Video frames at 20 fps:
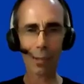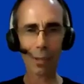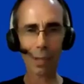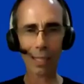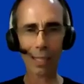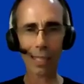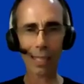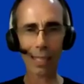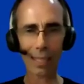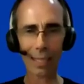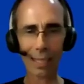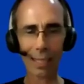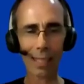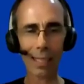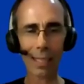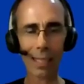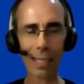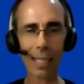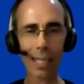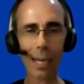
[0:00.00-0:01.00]
in
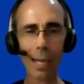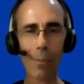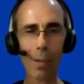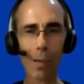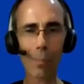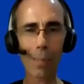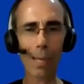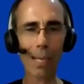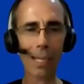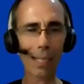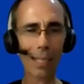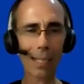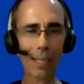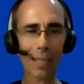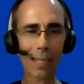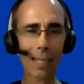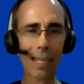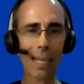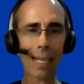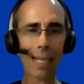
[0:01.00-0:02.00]
the last couple of
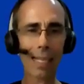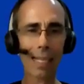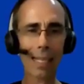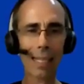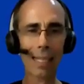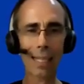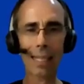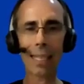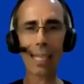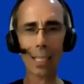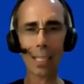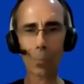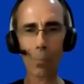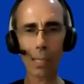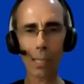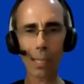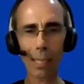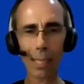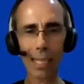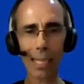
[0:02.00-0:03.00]
minutes. And the
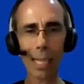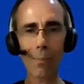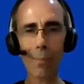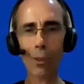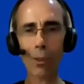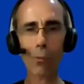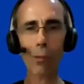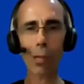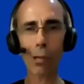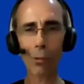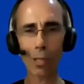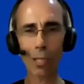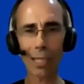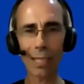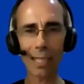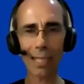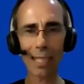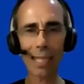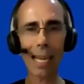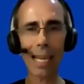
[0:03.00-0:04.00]
last play of the game, he throws
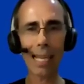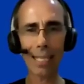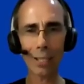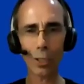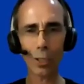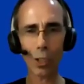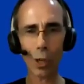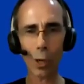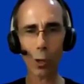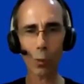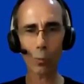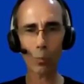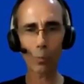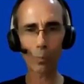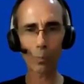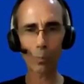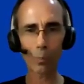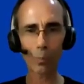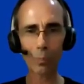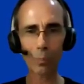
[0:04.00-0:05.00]
into the end zone.
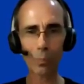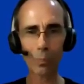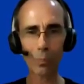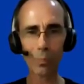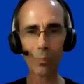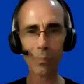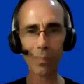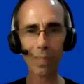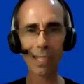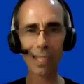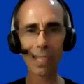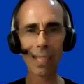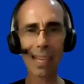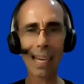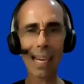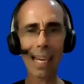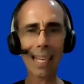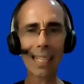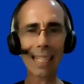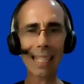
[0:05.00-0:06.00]

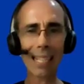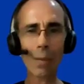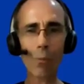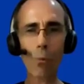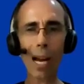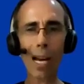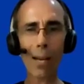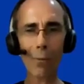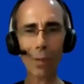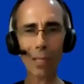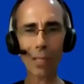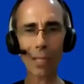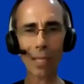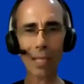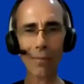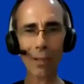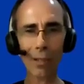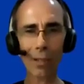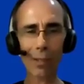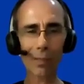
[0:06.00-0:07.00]
And the wide
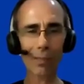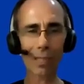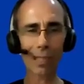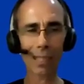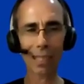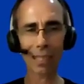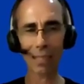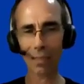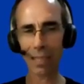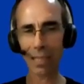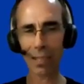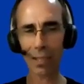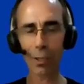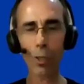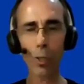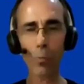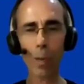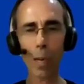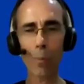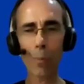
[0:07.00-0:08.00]
receiver, in the
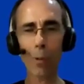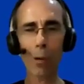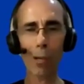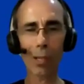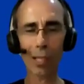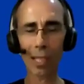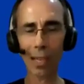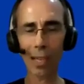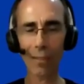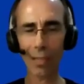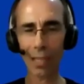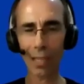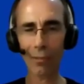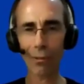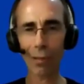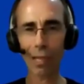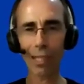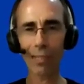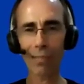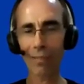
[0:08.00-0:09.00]
newspaper archives,
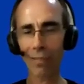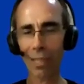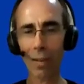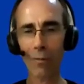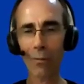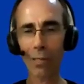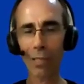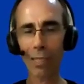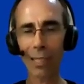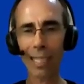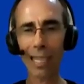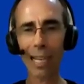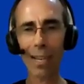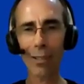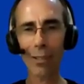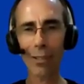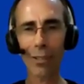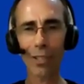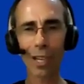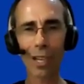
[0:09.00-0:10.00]
I've read several
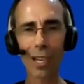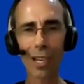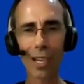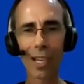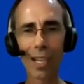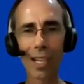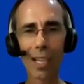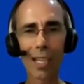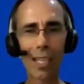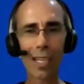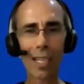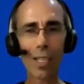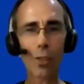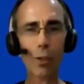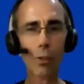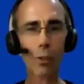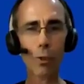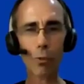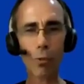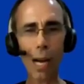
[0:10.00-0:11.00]
accounts,
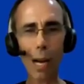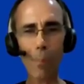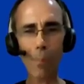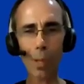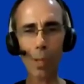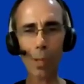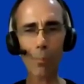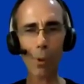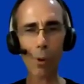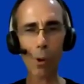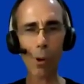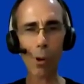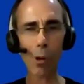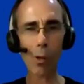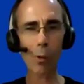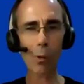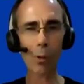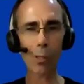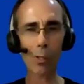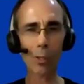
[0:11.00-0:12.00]
either dropped the
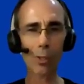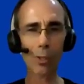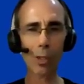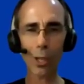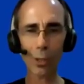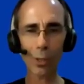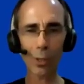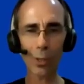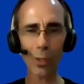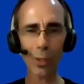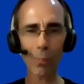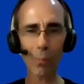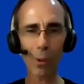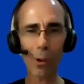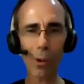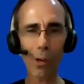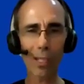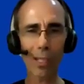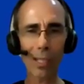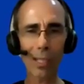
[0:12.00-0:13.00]
ball or juggled the
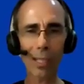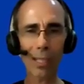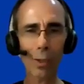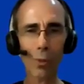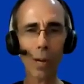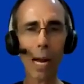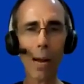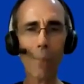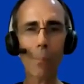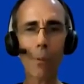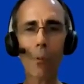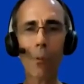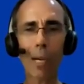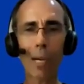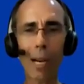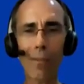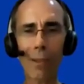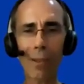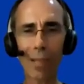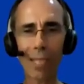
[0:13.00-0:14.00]
ball and it dropped, or
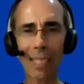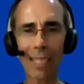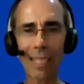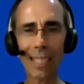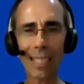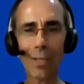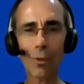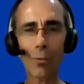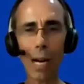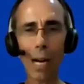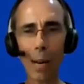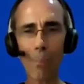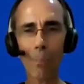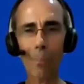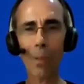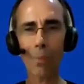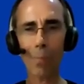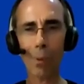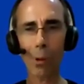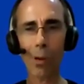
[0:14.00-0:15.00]
whatever it is, he
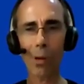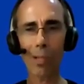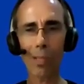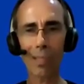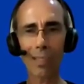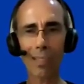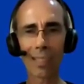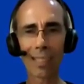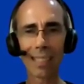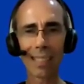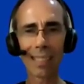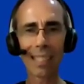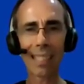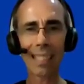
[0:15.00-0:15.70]
dropped the ball